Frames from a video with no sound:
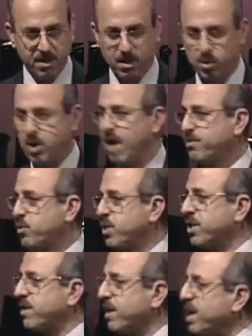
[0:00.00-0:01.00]
You have to
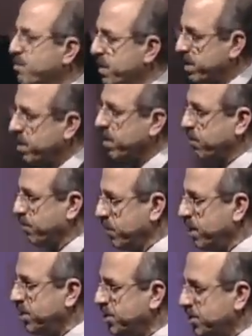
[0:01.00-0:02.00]
sleep with her
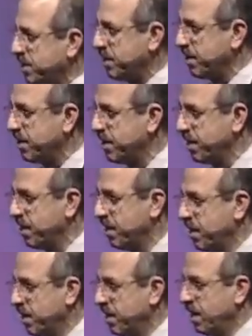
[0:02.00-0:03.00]
first
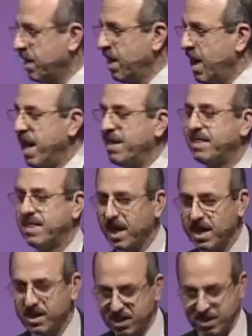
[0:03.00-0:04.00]
and
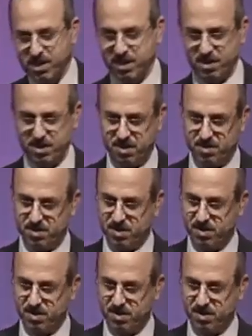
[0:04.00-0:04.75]
then kill her.